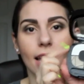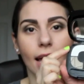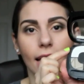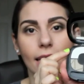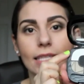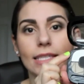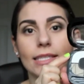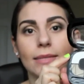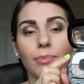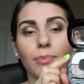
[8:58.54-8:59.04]

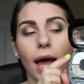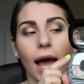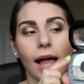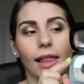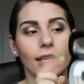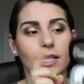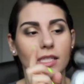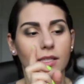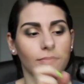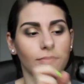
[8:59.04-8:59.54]
Nights
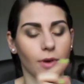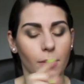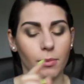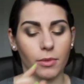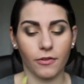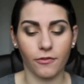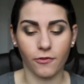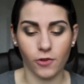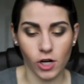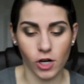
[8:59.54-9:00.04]
palette from
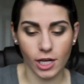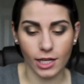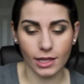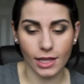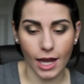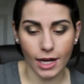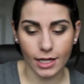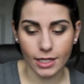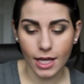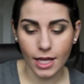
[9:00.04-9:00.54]
the Fergie
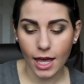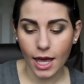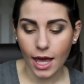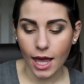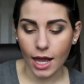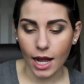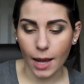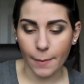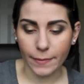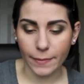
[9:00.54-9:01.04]
line,
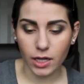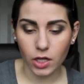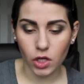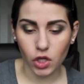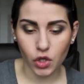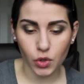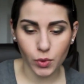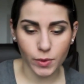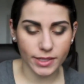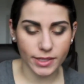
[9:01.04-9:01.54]
and I'm going to
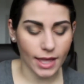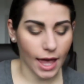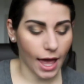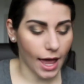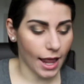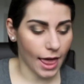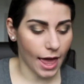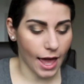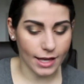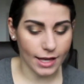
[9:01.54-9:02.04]
use
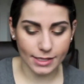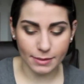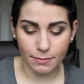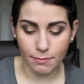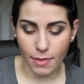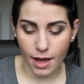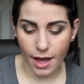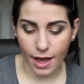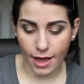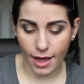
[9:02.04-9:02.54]
that as
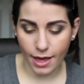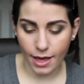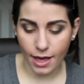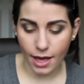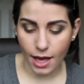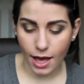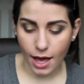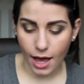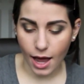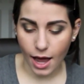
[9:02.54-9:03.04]
my
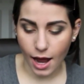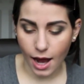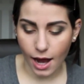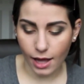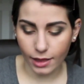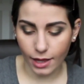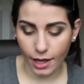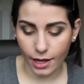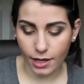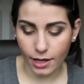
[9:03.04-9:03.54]

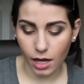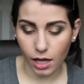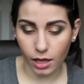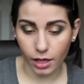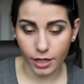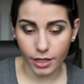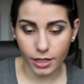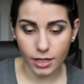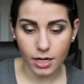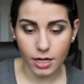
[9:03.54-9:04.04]
highlight
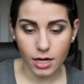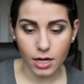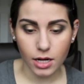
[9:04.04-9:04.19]
color.